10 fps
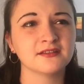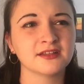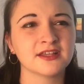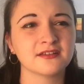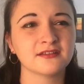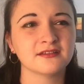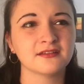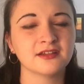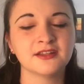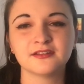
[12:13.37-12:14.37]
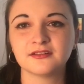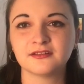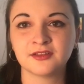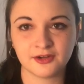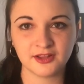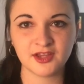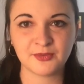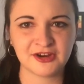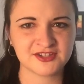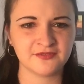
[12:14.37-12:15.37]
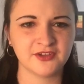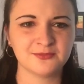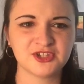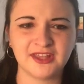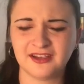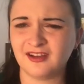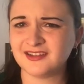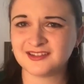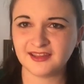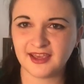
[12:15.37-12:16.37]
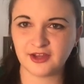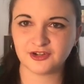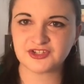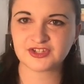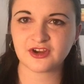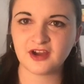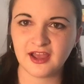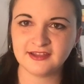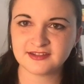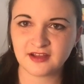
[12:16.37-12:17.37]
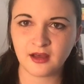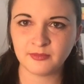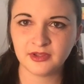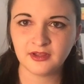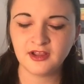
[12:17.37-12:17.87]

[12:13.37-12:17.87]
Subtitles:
like, in the early parts of the film, she, like, constantly had her skirt hiked up.